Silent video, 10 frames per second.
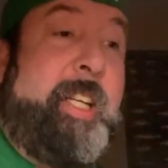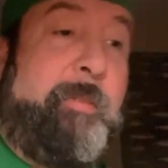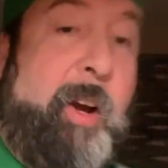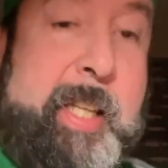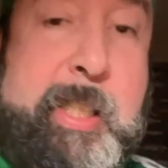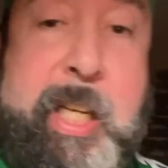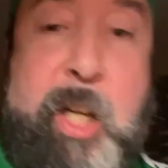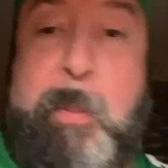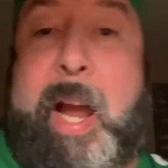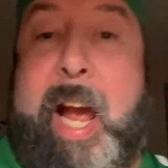device
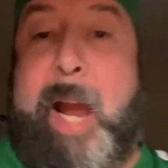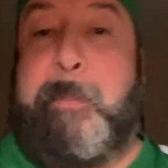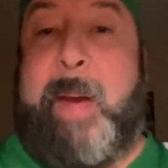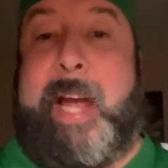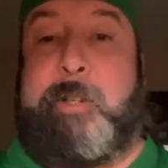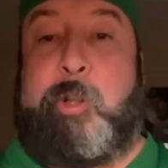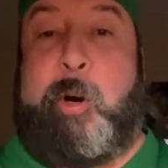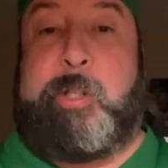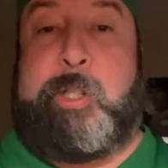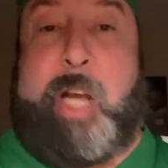here, my iPad,
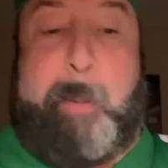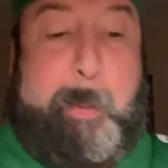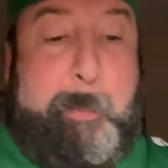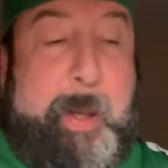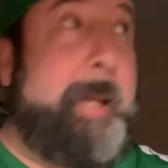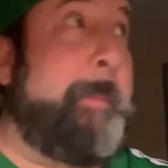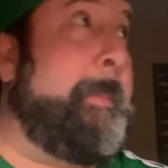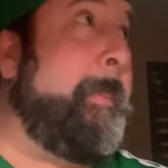charges up a bit.